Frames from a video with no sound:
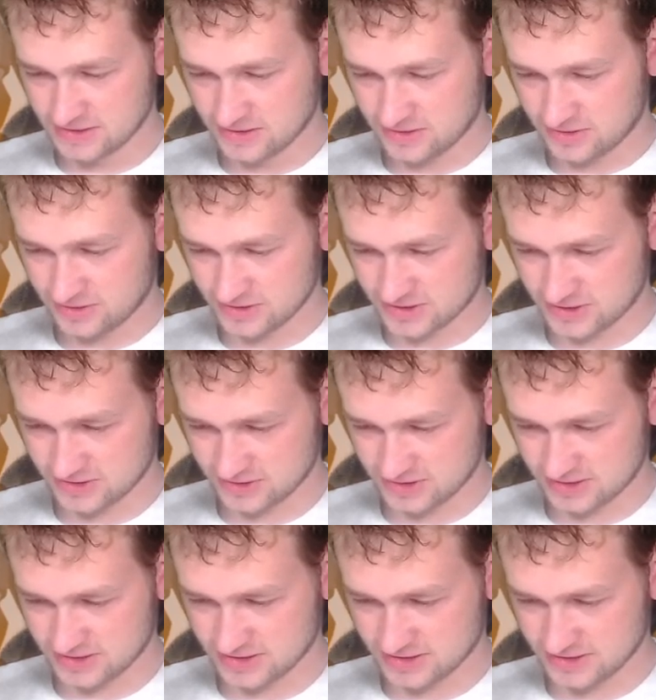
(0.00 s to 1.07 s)
Also,
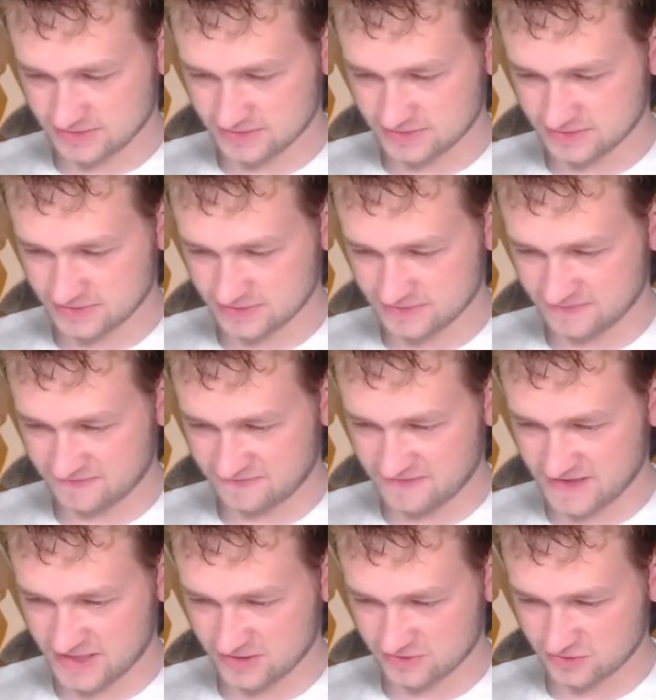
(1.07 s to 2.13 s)
the
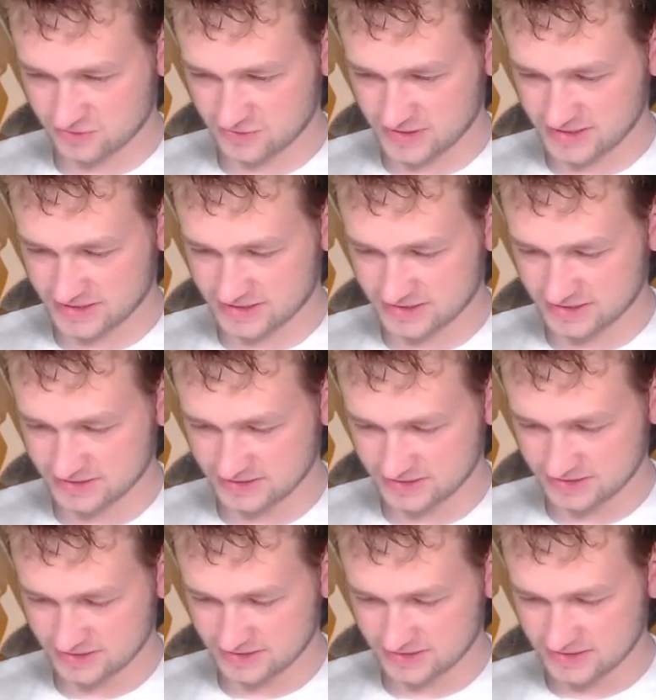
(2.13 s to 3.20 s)
Inferno Drake
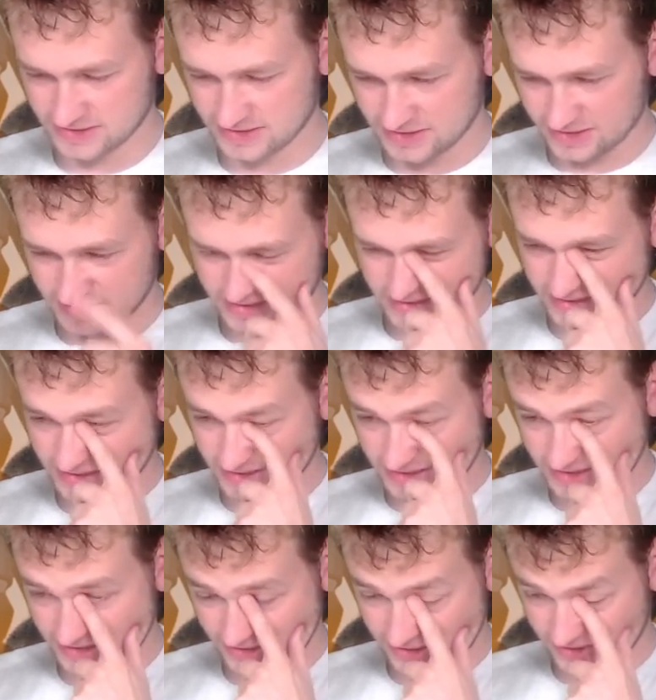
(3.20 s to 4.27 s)

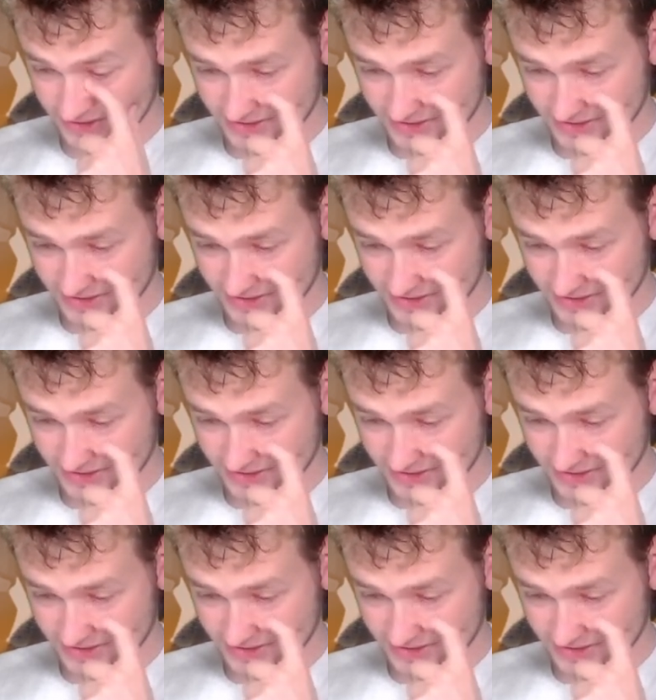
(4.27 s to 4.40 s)
is not